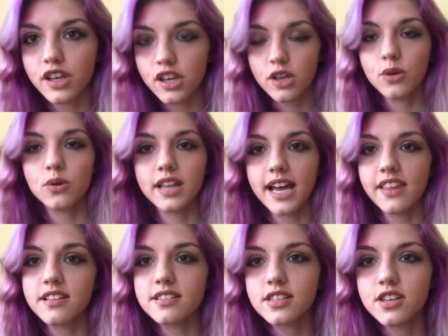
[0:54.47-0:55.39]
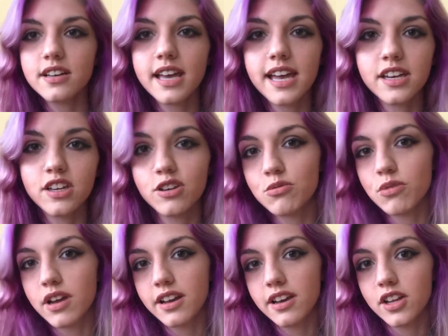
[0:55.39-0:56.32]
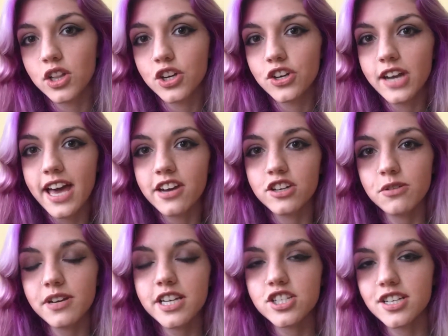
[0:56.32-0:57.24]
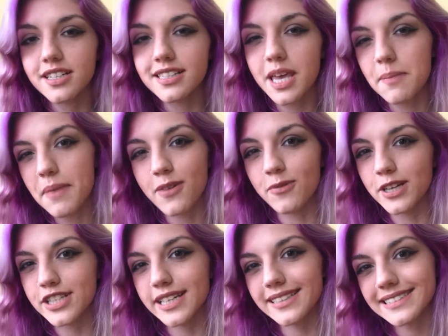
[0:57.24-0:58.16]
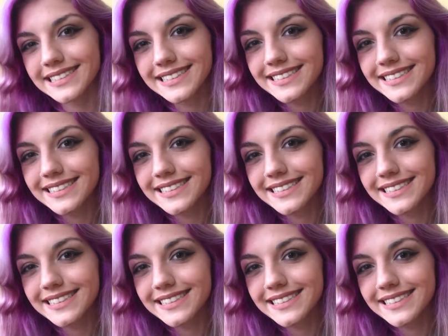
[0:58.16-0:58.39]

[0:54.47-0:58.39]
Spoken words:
you like this look and you want to learn how to do it, just keep on watching.